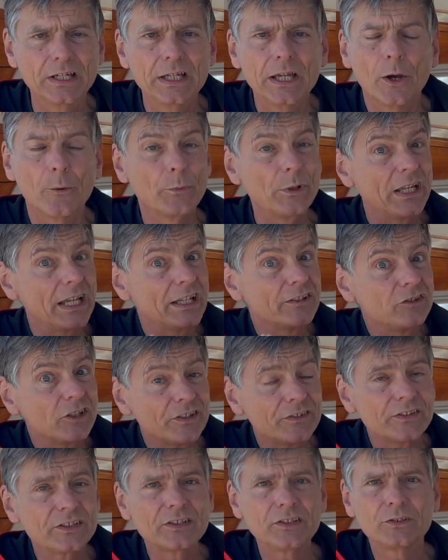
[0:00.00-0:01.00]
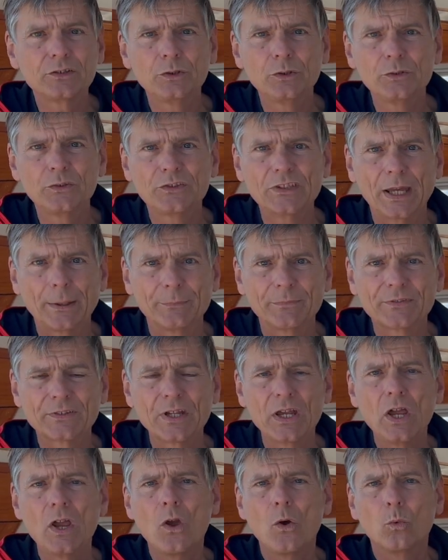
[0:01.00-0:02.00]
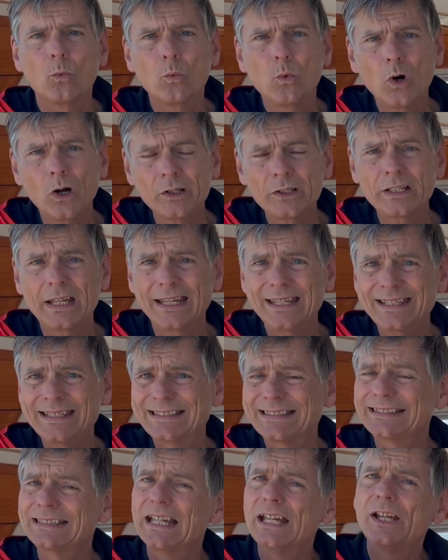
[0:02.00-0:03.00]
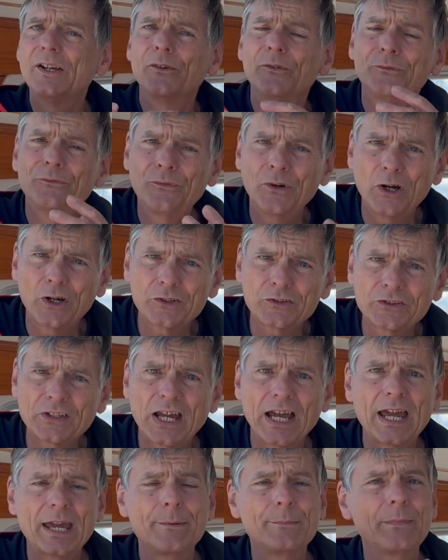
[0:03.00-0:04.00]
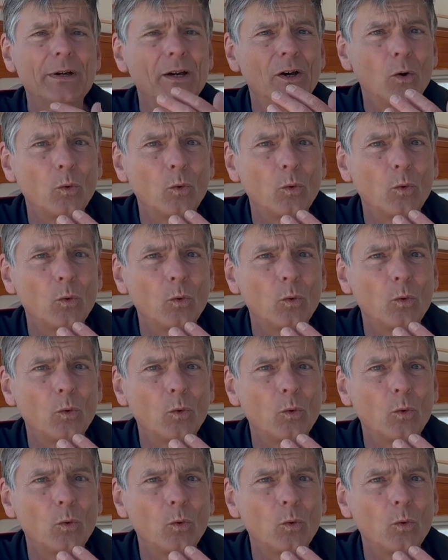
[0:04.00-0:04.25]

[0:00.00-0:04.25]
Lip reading: And we adjust it in two steps. One is first time,